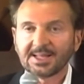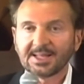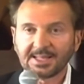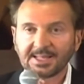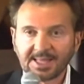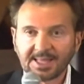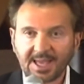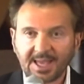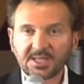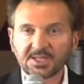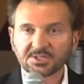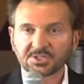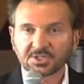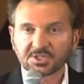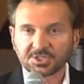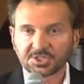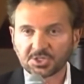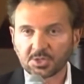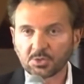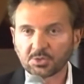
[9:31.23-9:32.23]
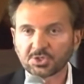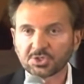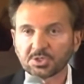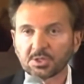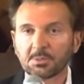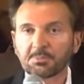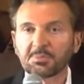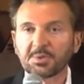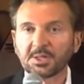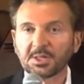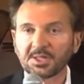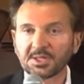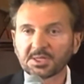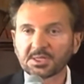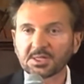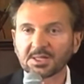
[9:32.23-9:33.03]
Gay is a social, political